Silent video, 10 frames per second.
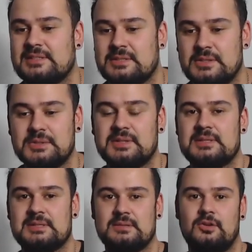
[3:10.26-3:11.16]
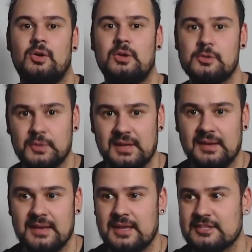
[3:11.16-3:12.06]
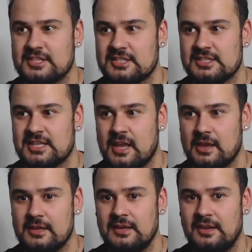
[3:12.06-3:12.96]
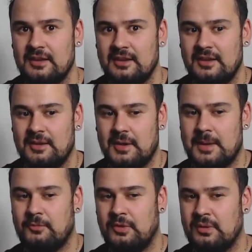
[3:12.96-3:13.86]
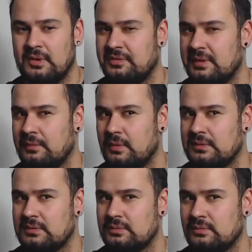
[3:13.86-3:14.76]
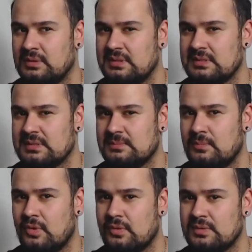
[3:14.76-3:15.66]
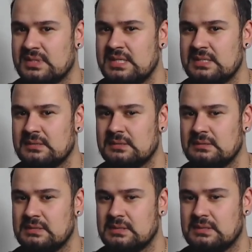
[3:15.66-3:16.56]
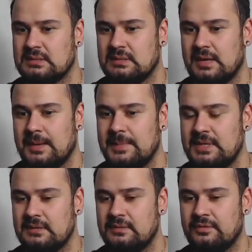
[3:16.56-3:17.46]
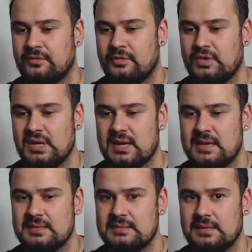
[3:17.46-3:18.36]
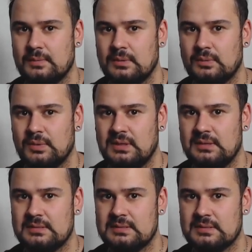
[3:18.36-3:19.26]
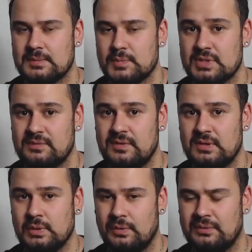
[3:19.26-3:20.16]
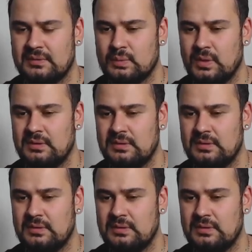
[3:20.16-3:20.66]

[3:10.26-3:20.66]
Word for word: so that's all what I can say. I'm wondering if they want to release more teasers. I mean, in three days they will release the music video on the